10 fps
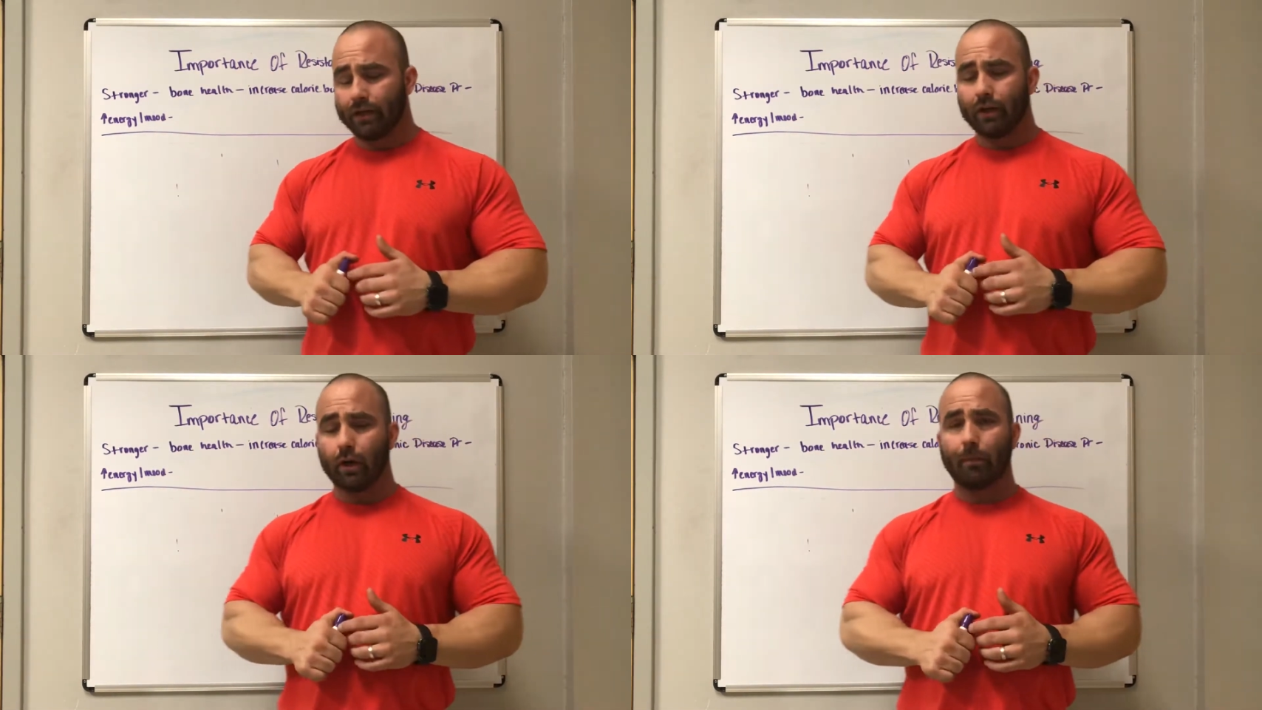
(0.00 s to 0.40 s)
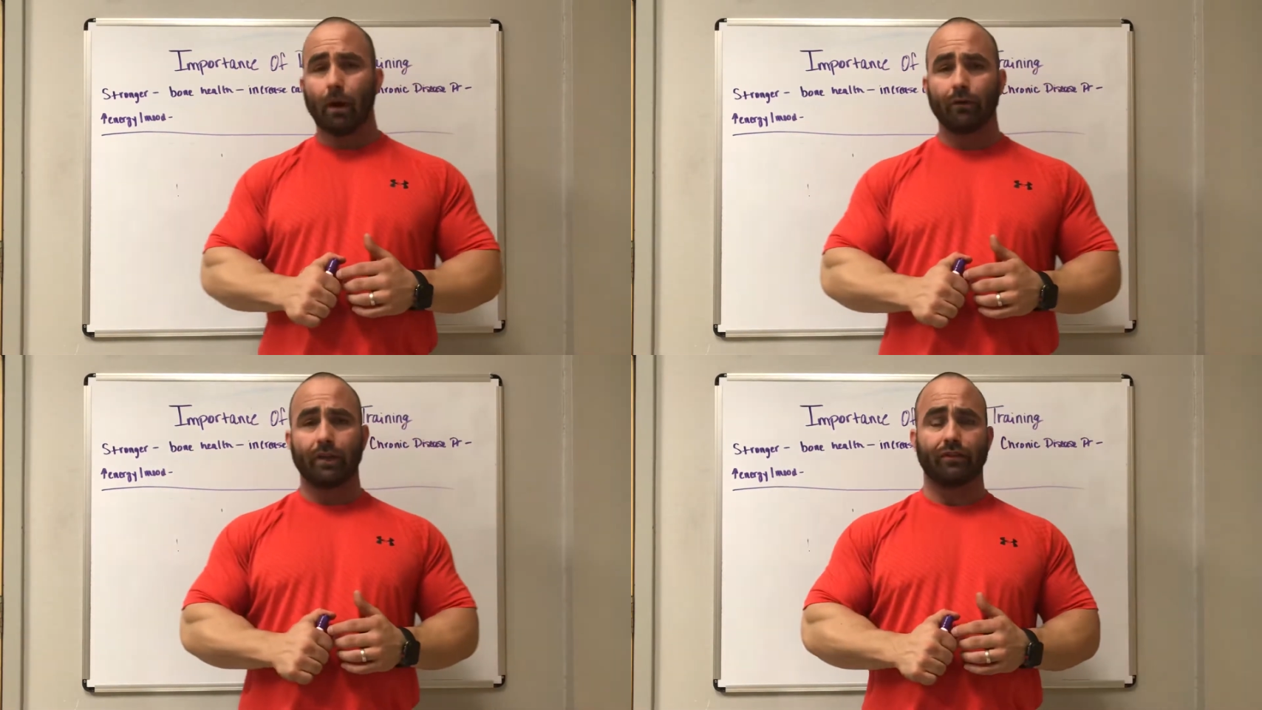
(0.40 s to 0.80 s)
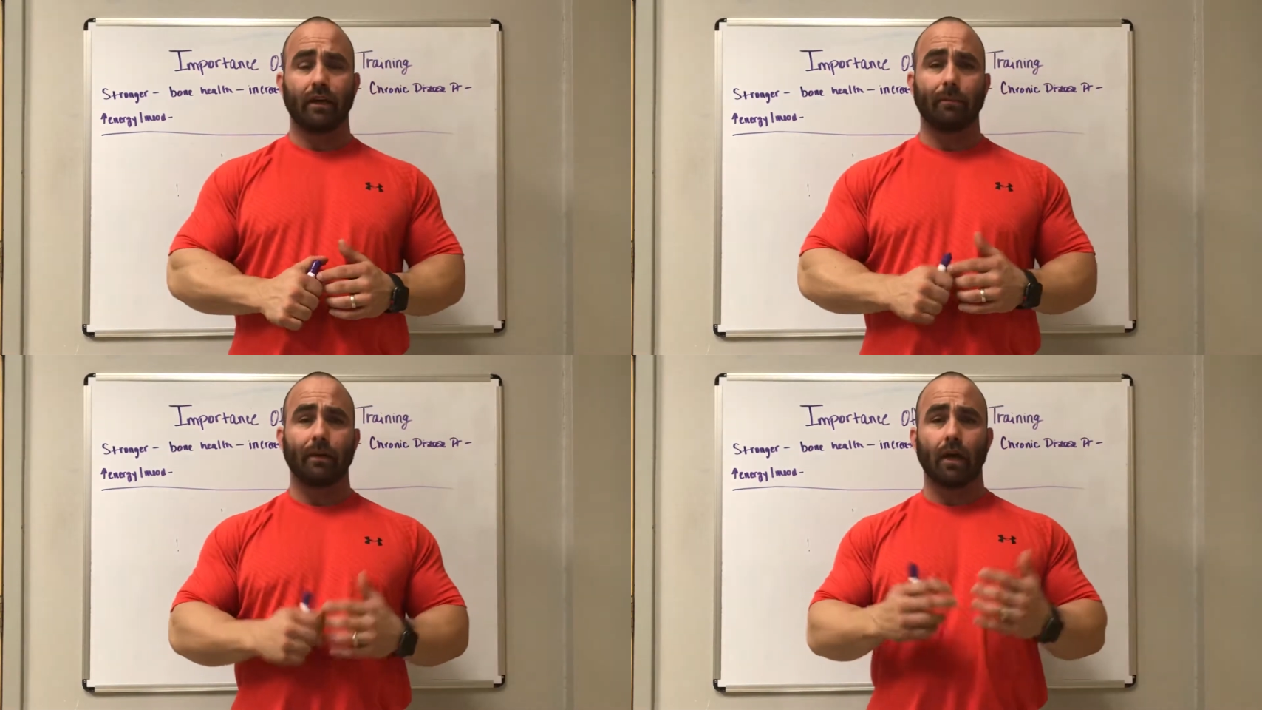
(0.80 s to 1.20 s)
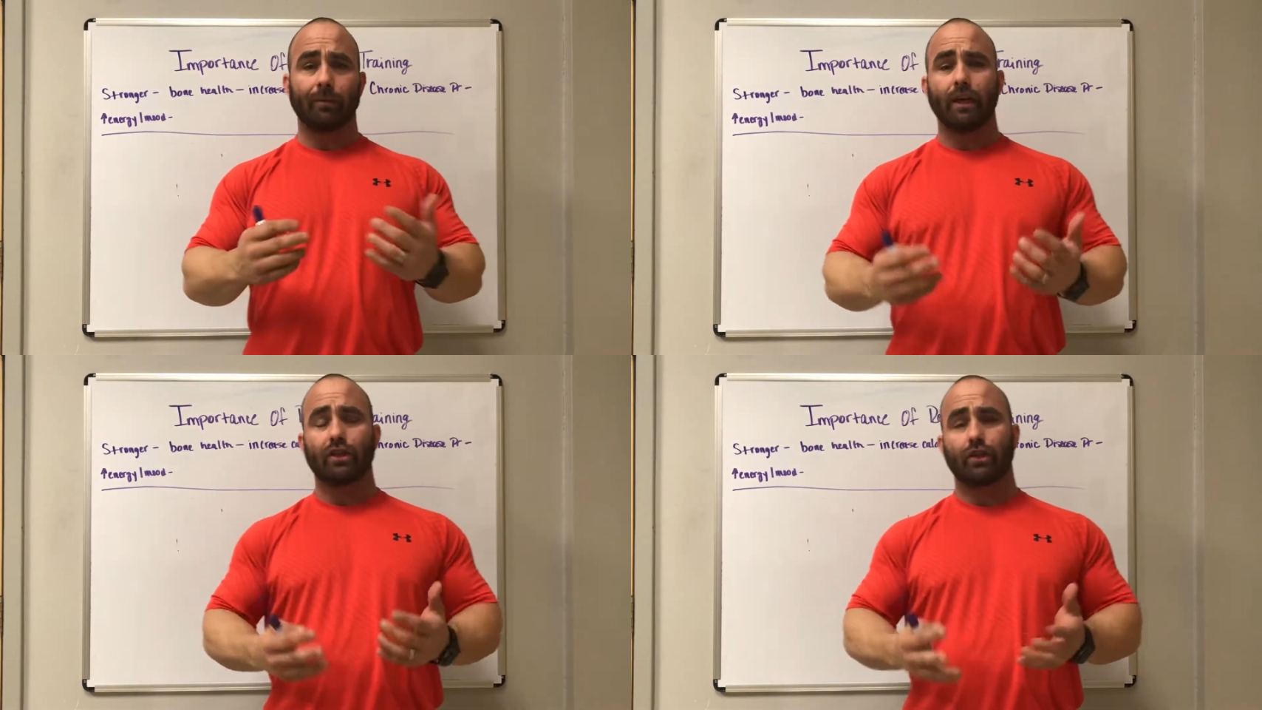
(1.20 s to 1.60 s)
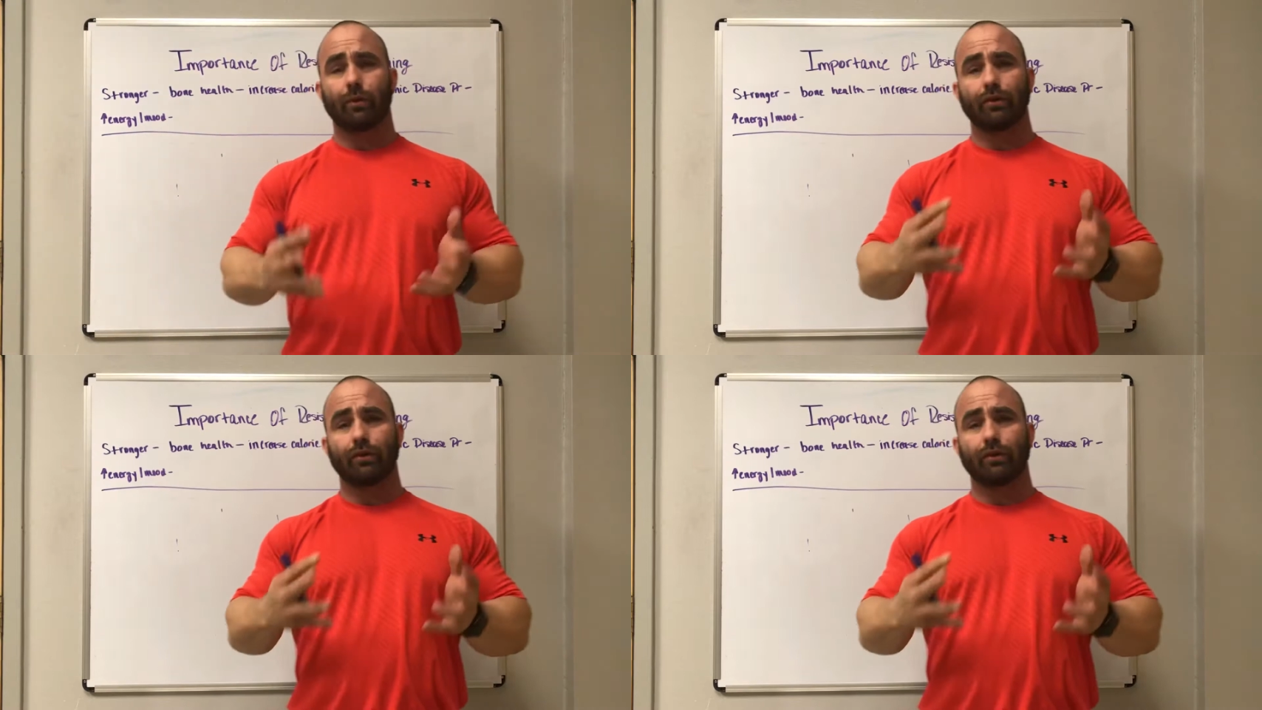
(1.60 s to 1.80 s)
bone density becomes an issue.